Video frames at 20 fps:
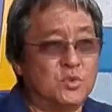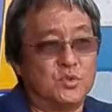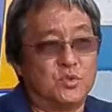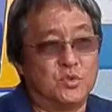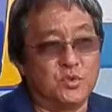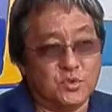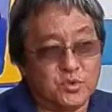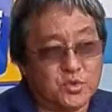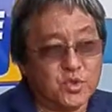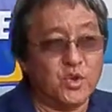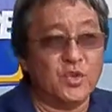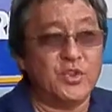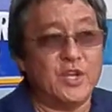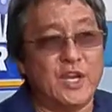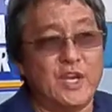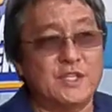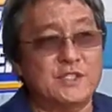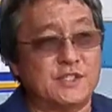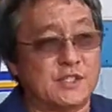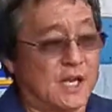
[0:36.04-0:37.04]
To do
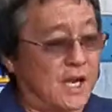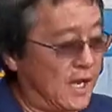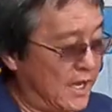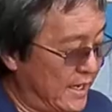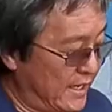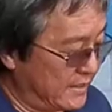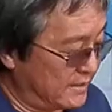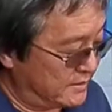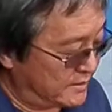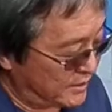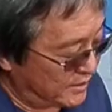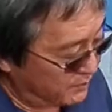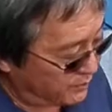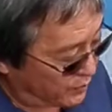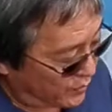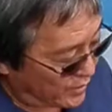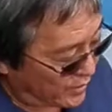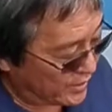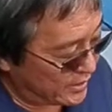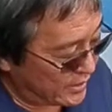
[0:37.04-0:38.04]
this, I did
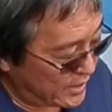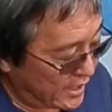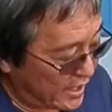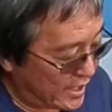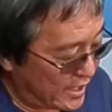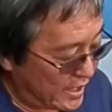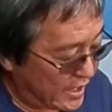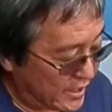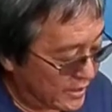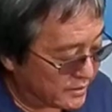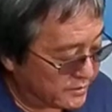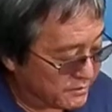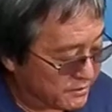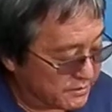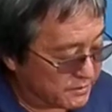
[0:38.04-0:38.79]
bring in